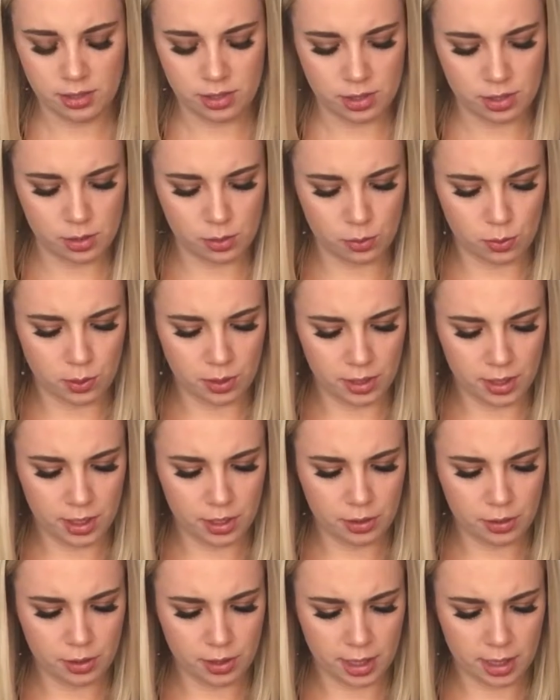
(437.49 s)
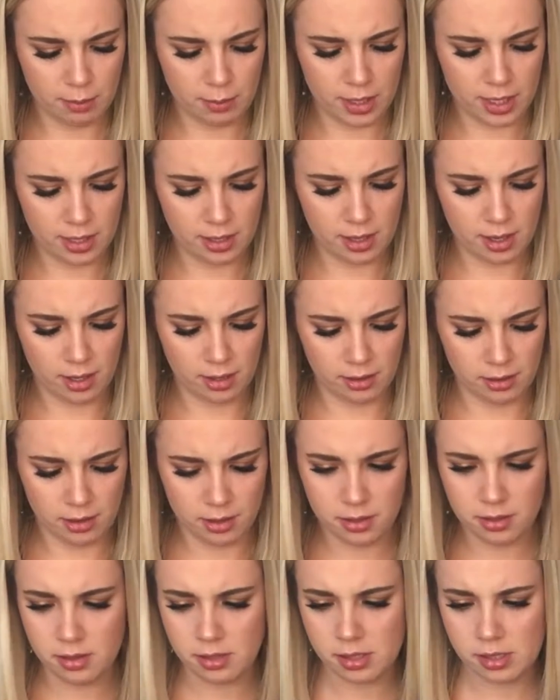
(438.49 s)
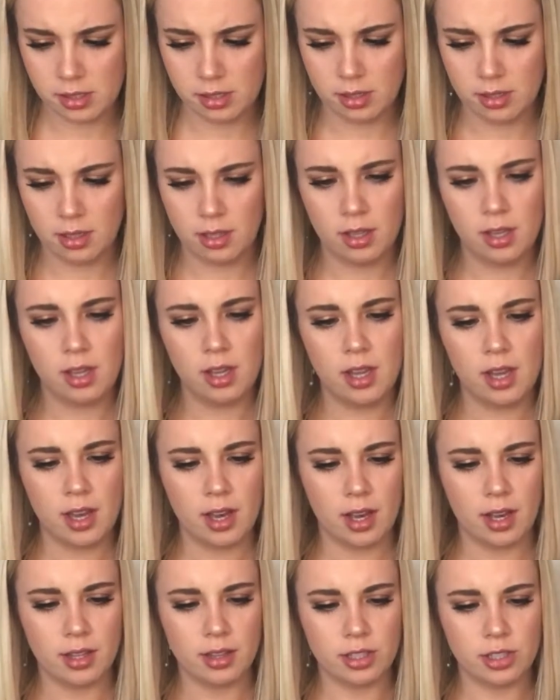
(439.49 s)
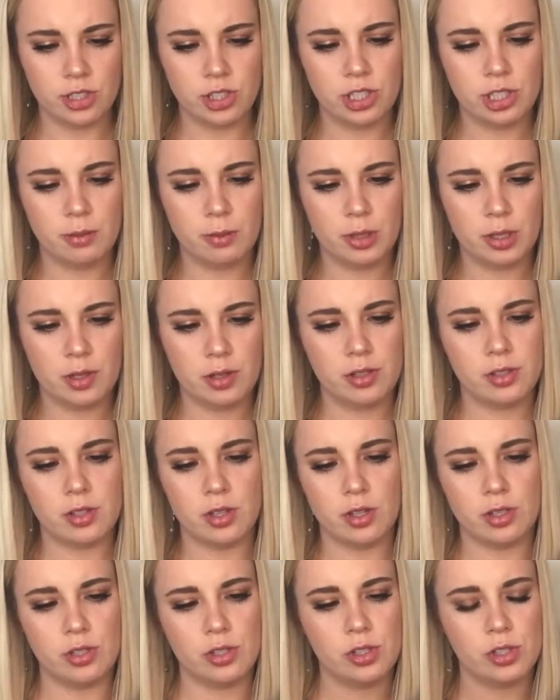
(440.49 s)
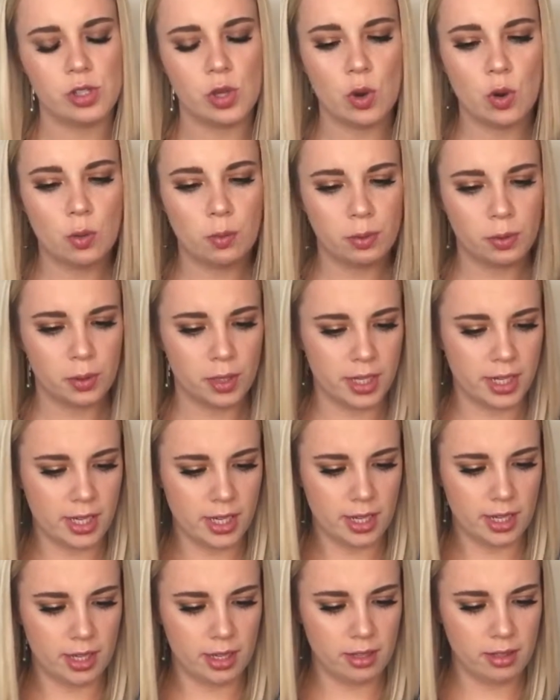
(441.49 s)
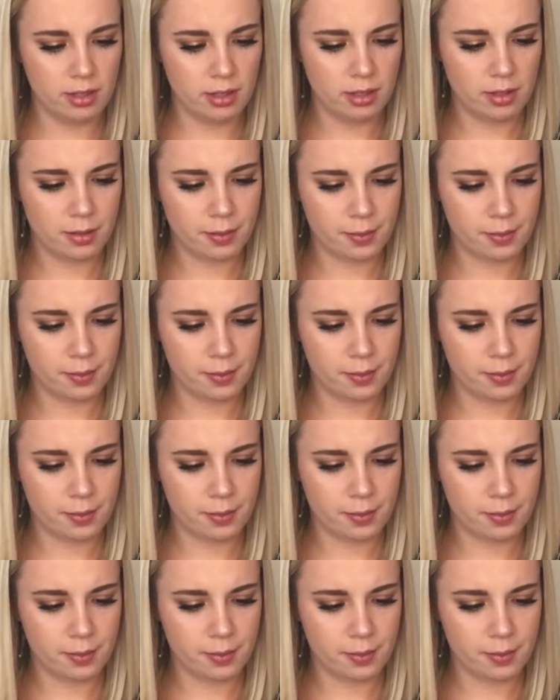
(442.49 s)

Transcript: Just really creamy colors. And the shimmers are so pretty.